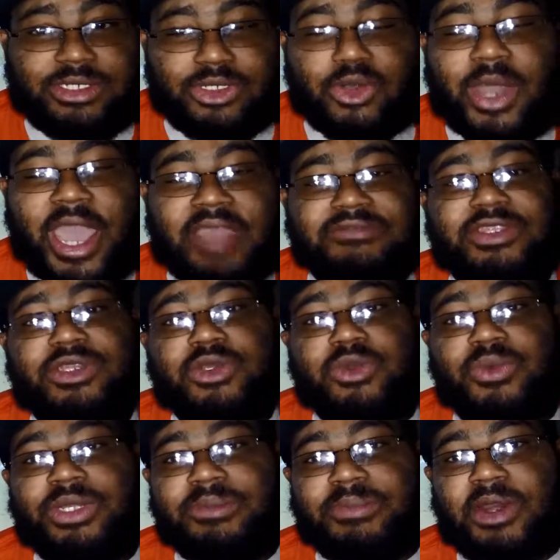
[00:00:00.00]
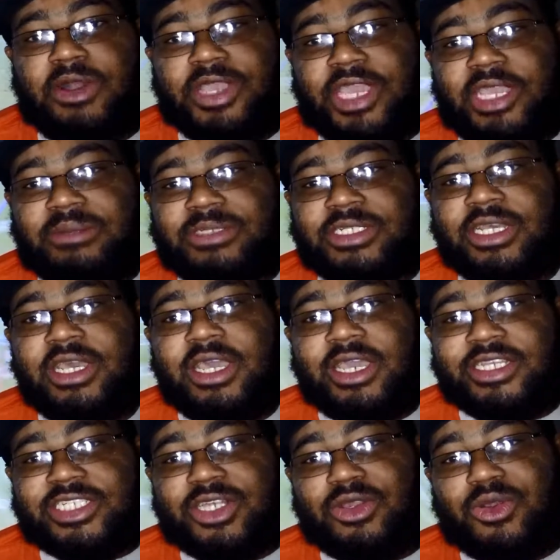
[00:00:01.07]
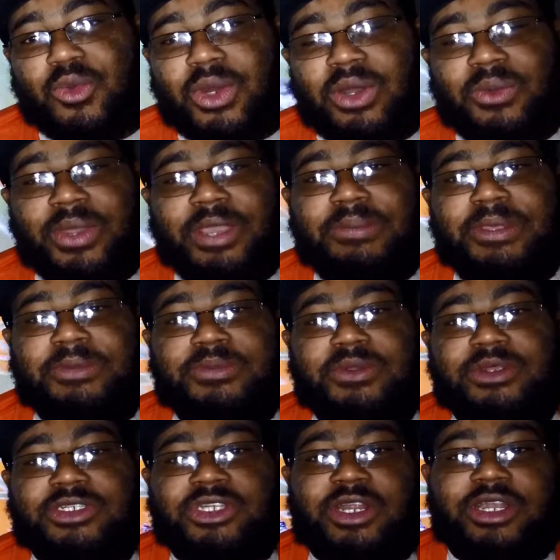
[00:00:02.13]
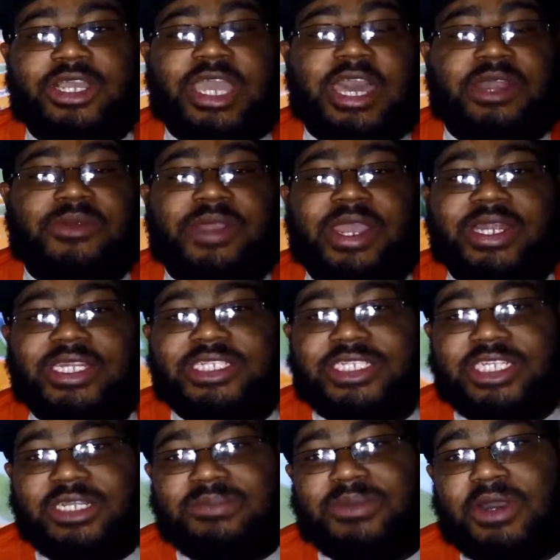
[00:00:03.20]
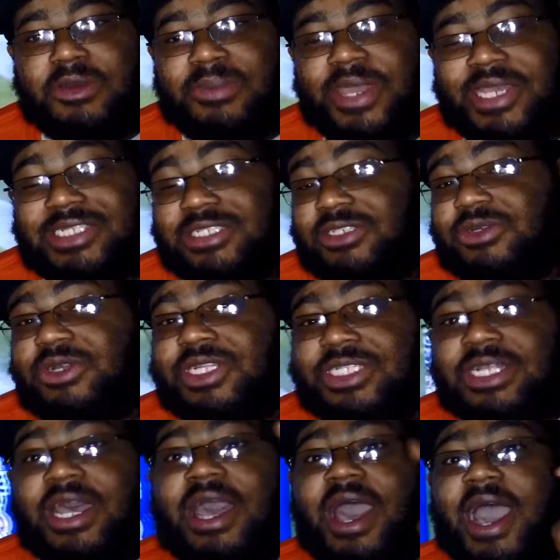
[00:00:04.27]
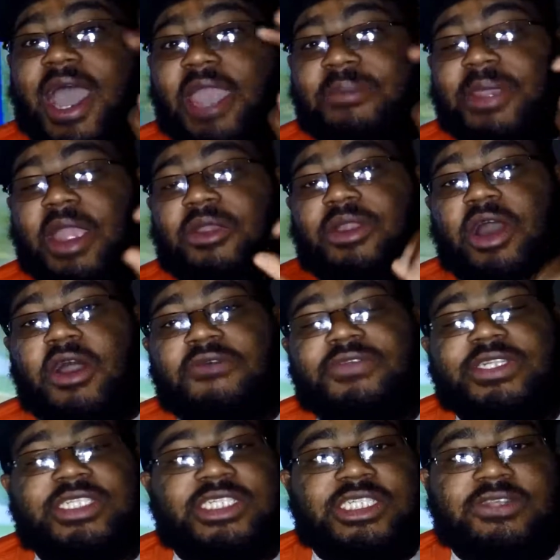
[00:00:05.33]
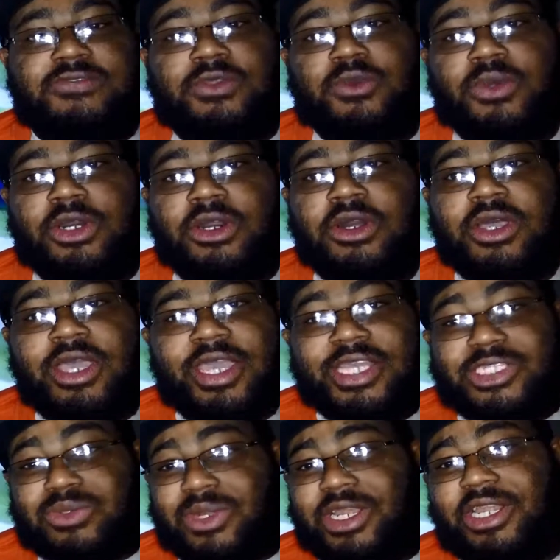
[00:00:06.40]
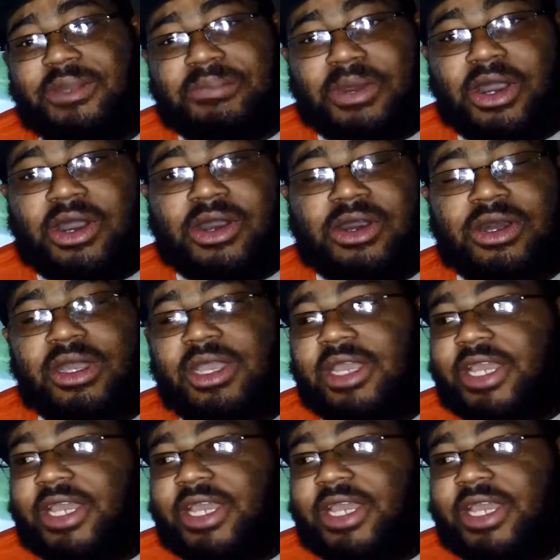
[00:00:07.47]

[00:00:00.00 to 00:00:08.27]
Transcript: do I have to do to win ball games? And so the one way people are trying to counteract these deep ball passes or these high-powered offenses, if you will, is running the ball.